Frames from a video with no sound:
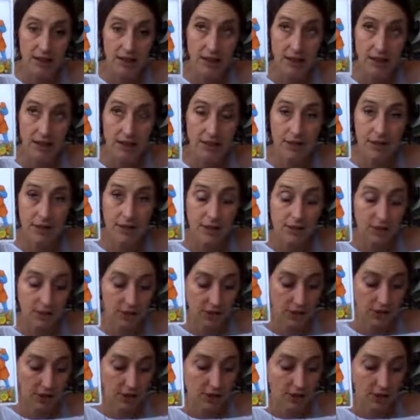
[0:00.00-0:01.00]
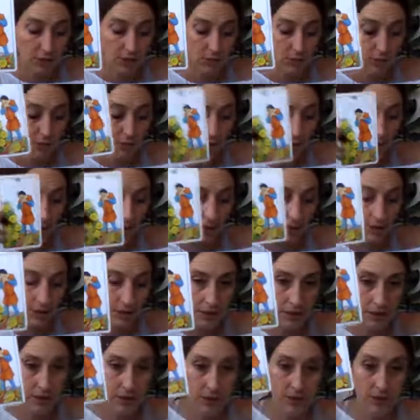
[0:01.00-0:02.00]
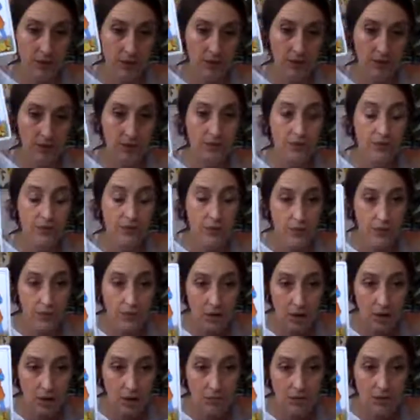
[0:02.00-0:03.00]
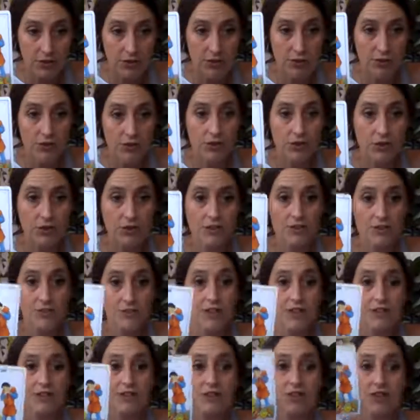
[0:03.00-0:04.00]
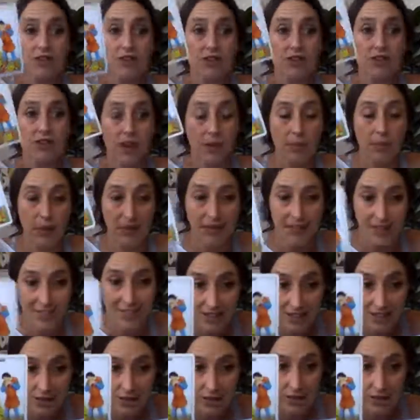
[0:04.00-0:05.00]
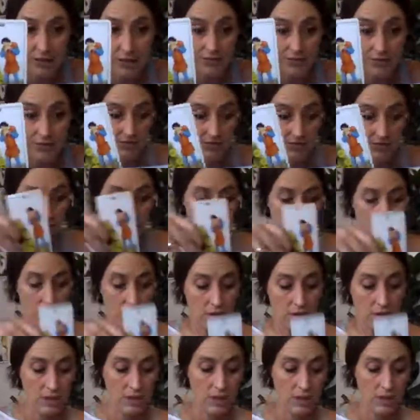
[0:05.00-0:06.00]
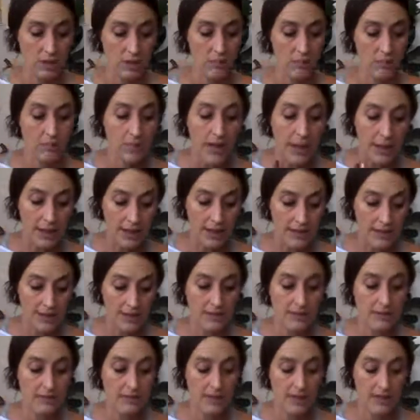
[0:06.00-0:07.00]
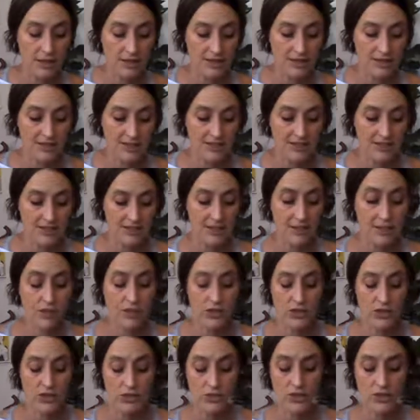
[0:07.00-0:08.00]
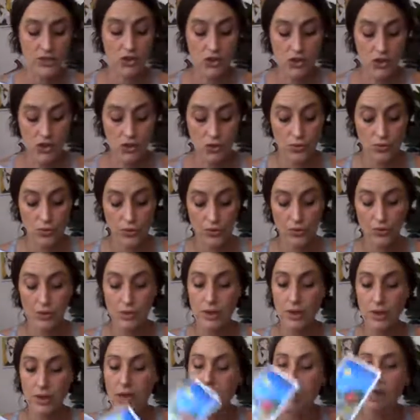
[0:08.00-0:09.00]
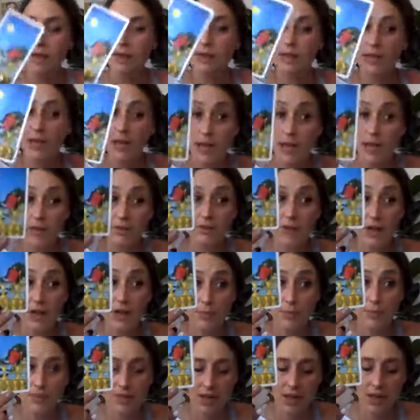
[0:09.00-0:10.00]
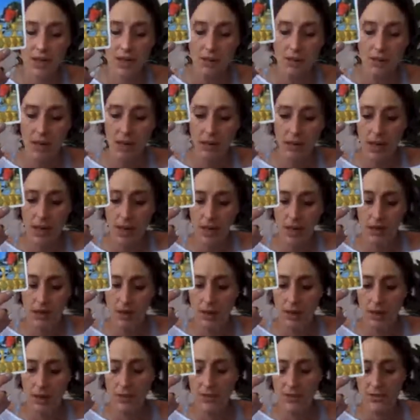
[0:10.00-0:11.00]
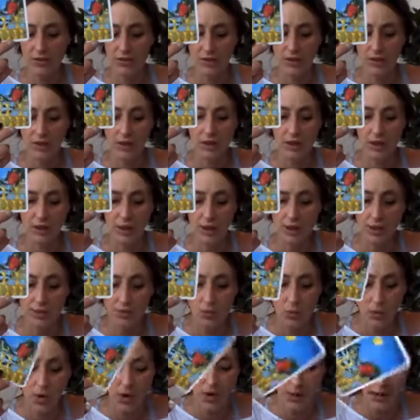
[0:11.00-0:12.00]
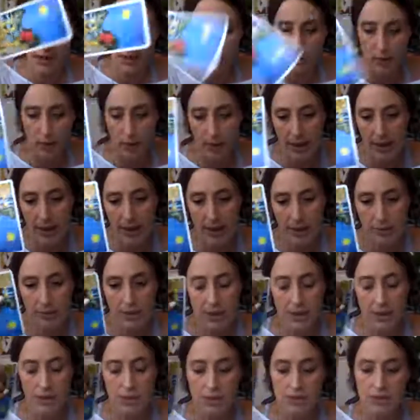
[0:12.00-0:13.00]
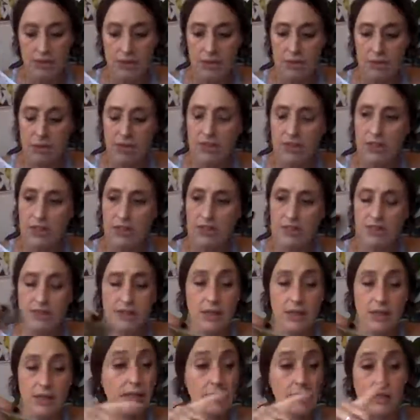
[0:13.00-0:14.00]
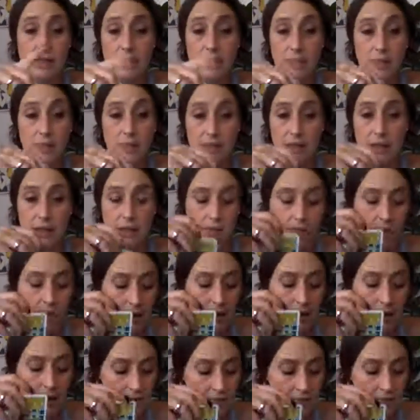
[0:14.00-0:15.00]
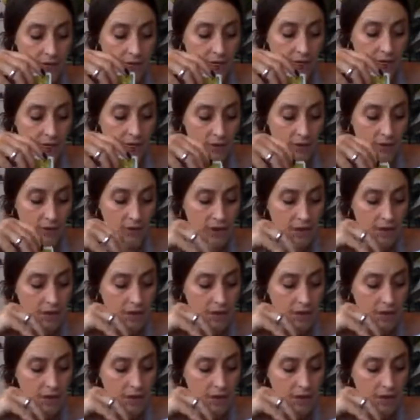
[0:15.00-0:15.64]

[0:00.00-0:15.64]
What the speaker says: energy here with all that glitters, things coming to the surface, things coming into the physical, balance, manifestations, truth. The 8 of Cups came out. I instantly thought of walking away, but it was in reverse, and I typically am not a reversal.